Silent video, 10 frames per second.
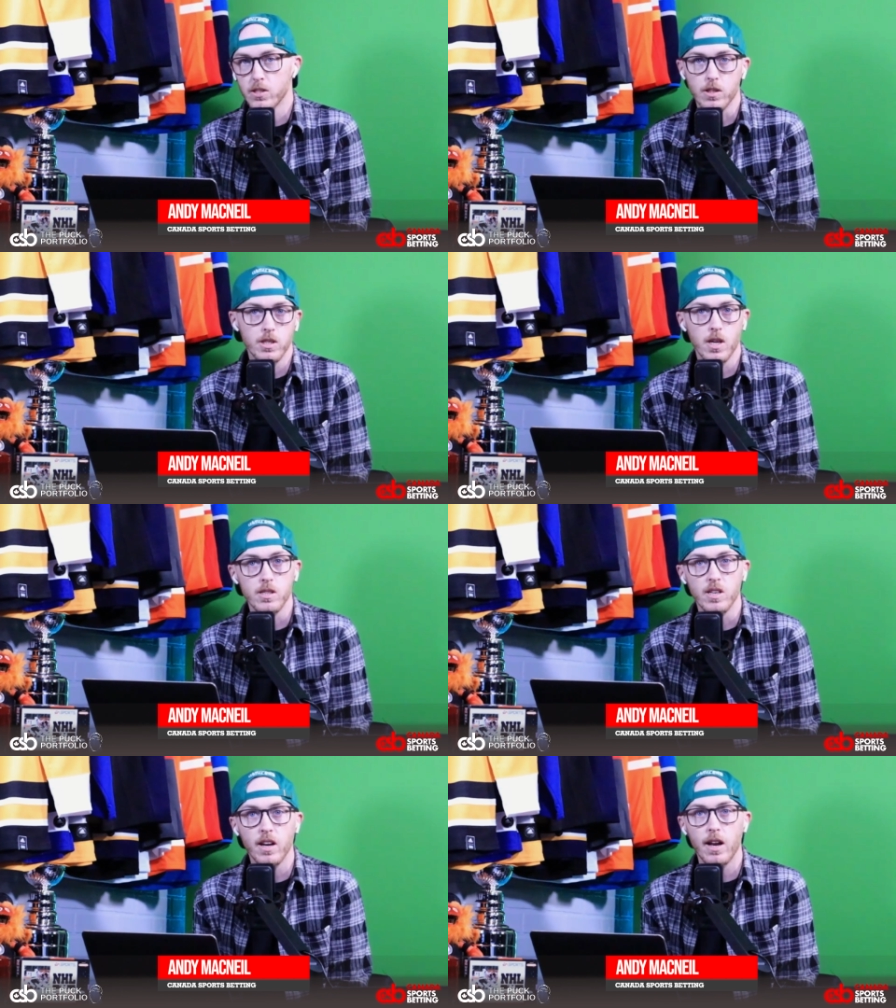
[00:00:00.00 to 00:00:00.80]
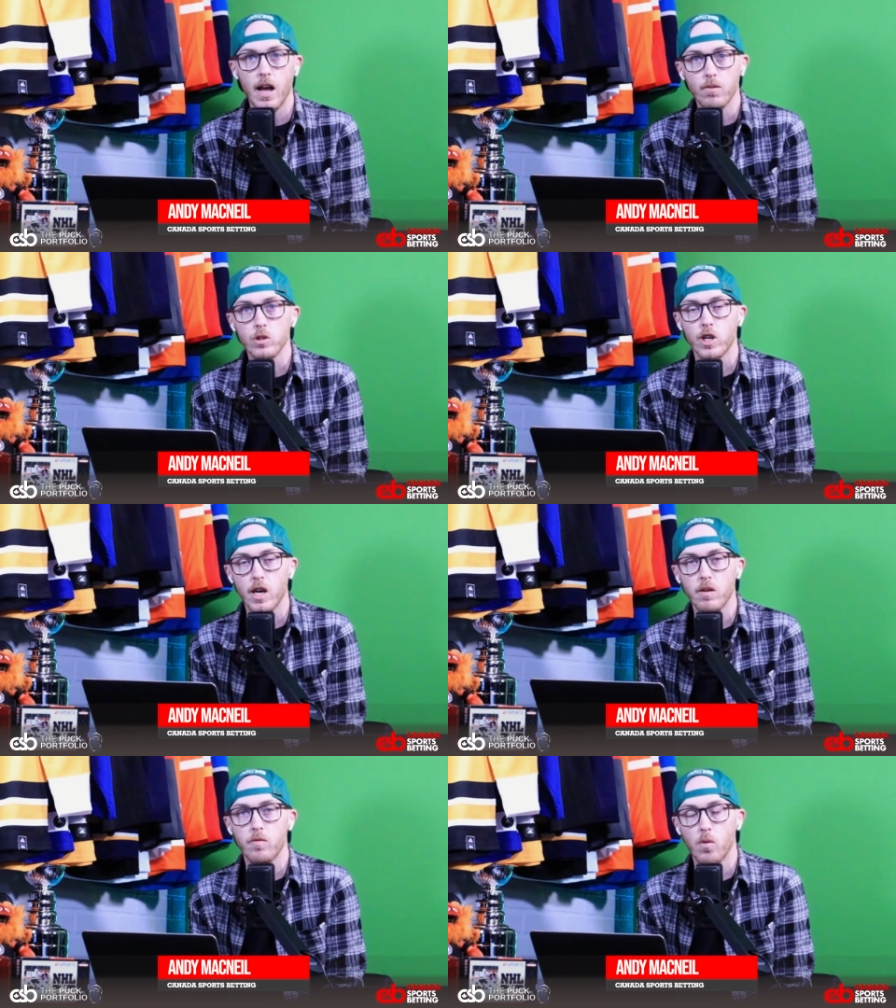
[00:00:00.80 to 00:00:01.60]
So this isn't an average
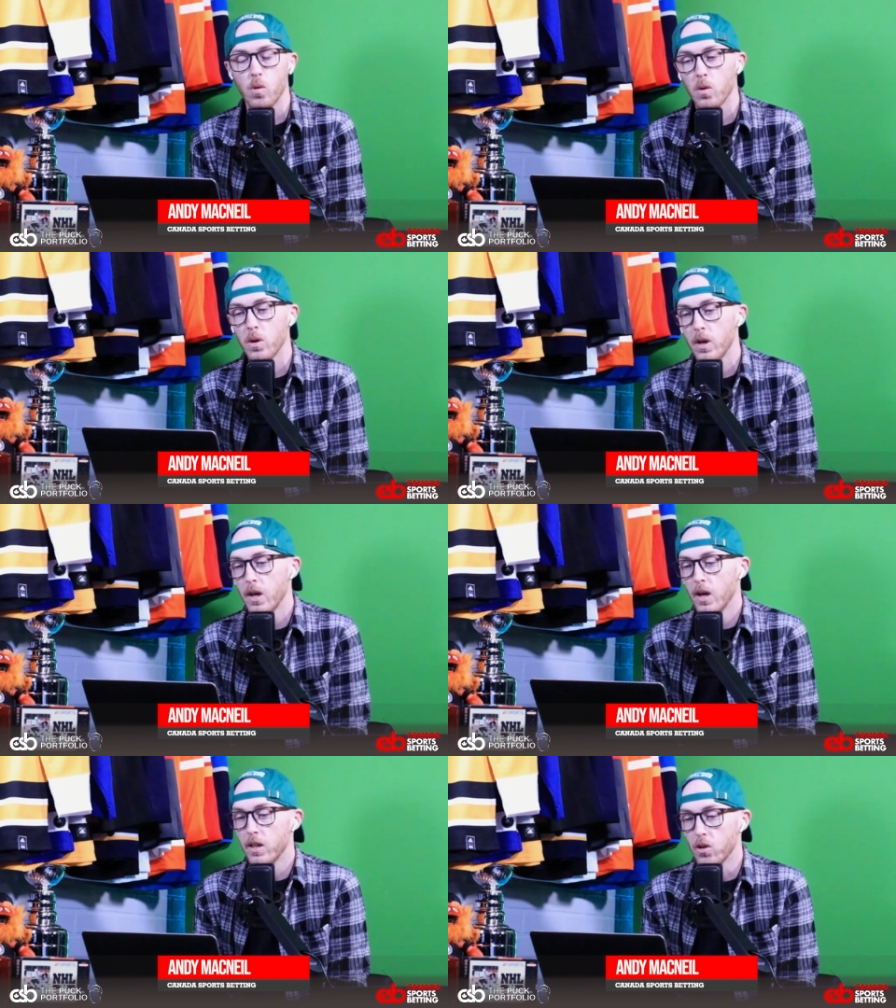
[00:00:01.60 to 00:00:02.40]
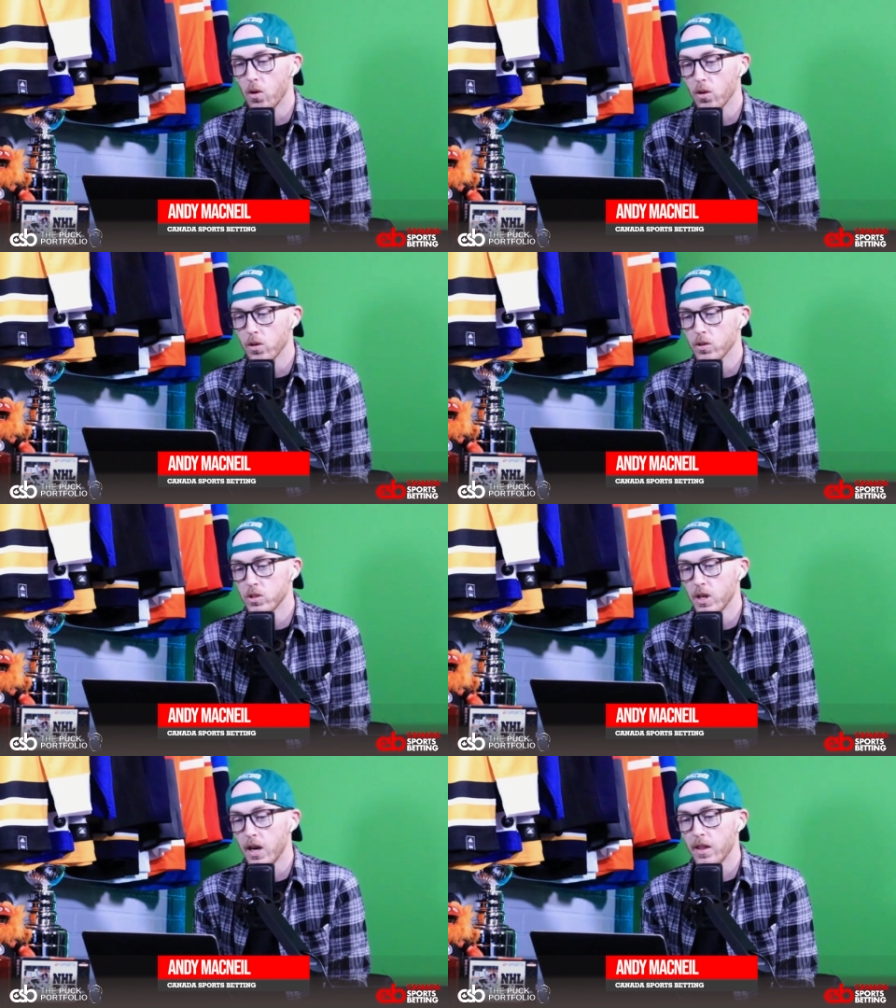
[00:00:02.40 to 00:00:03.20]
game for the Oilers.